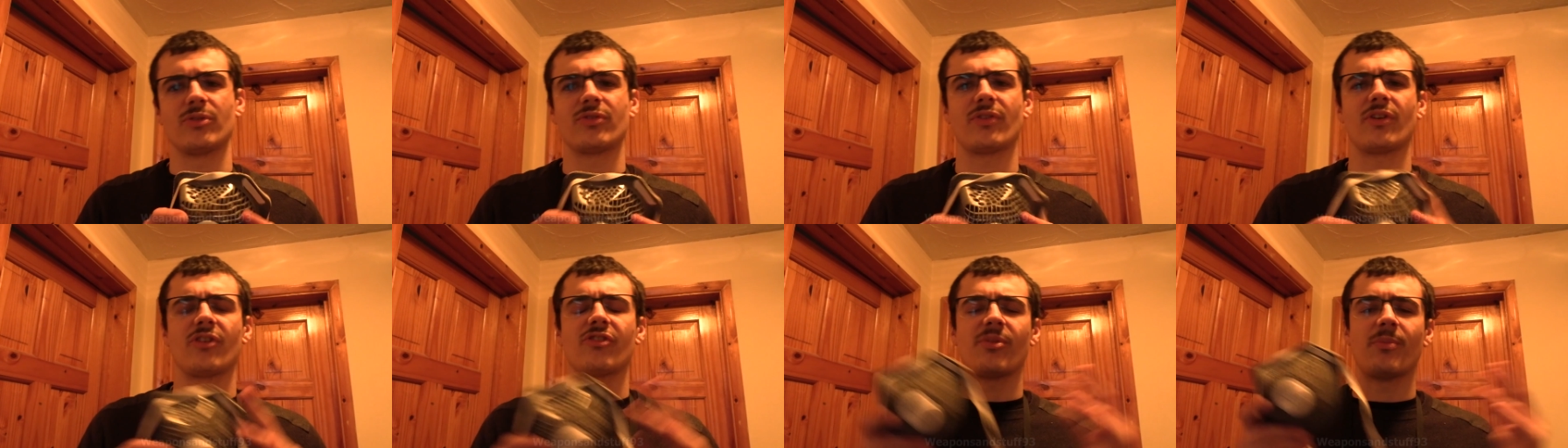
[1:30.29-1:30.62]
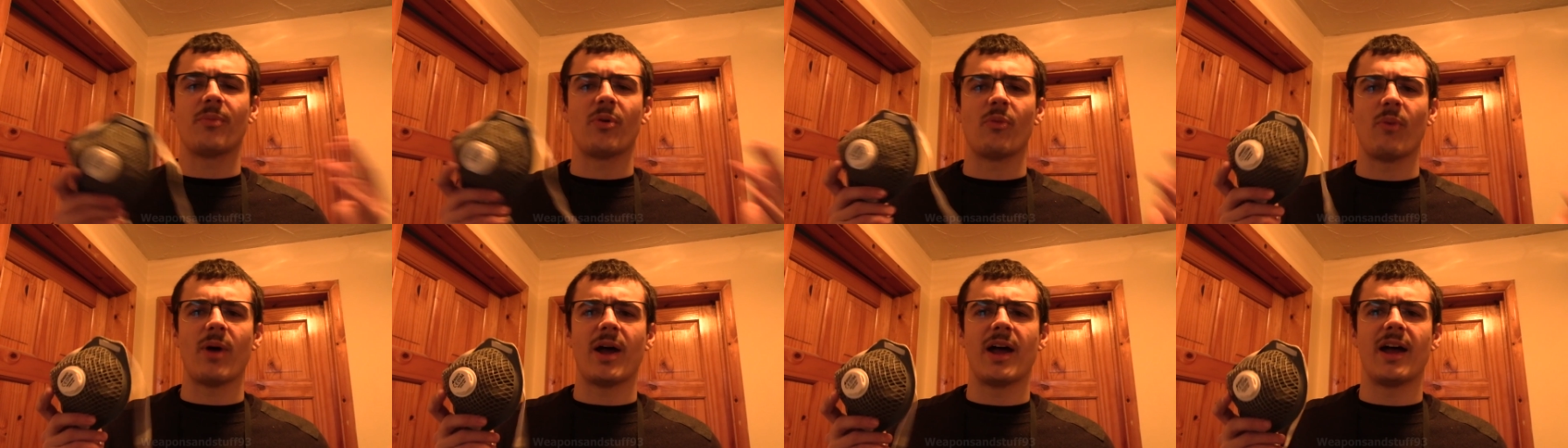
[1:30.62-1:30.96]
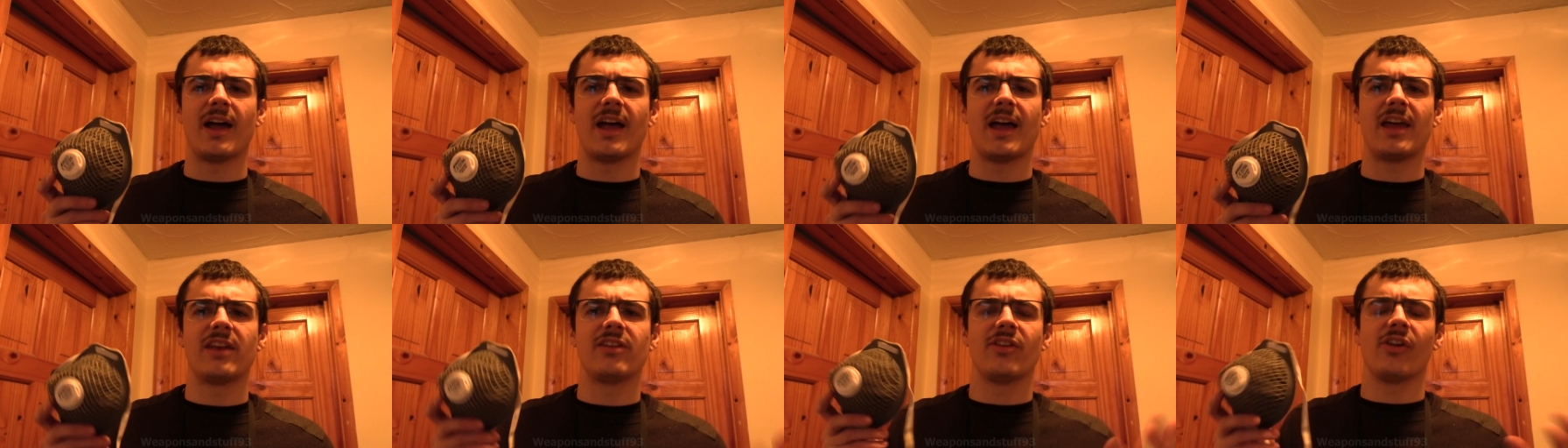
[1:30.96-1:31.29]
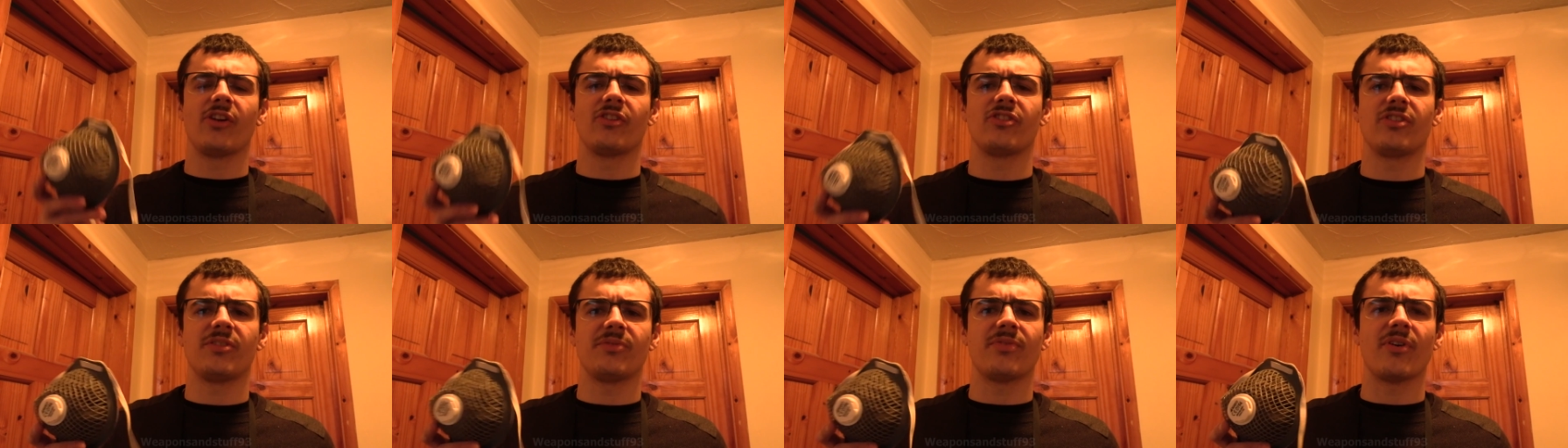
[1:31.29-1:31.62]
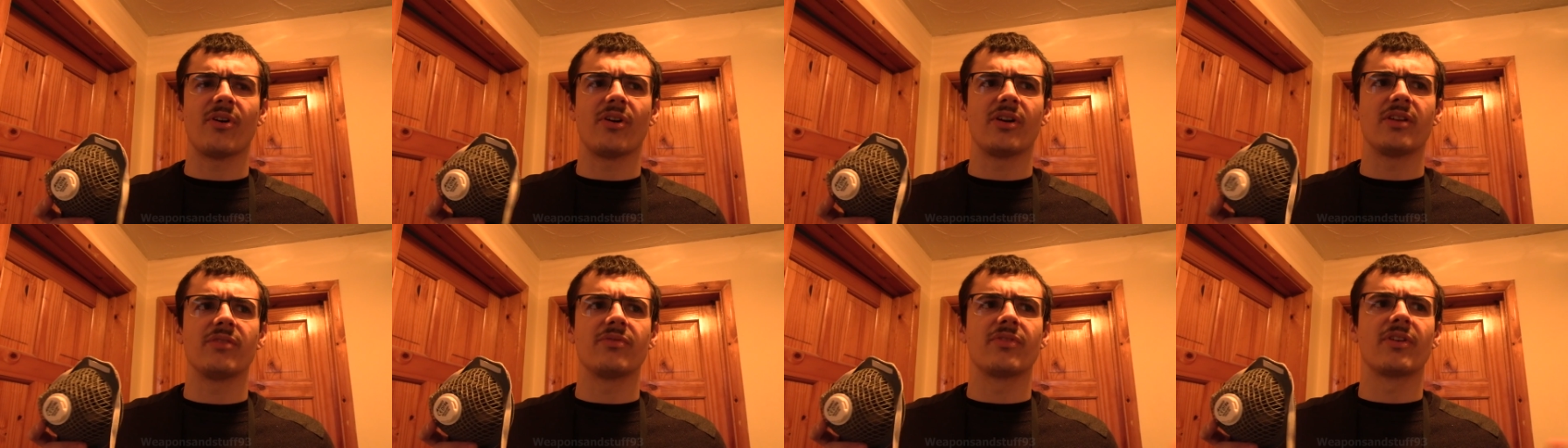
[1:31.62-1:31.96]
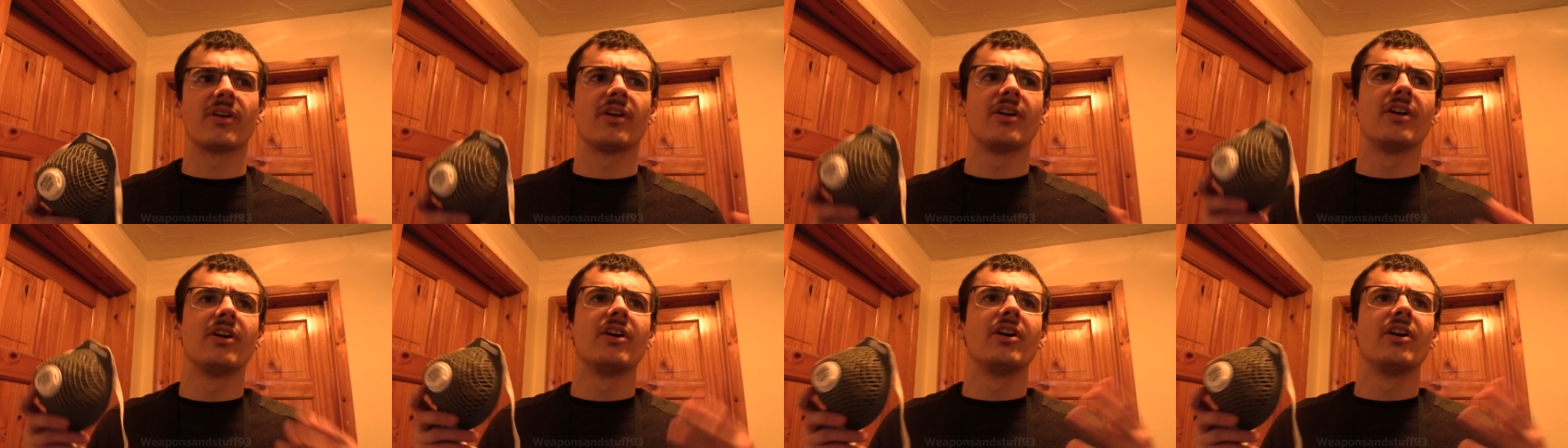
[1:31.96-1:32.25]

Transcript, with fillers: As far as I'm aware, N95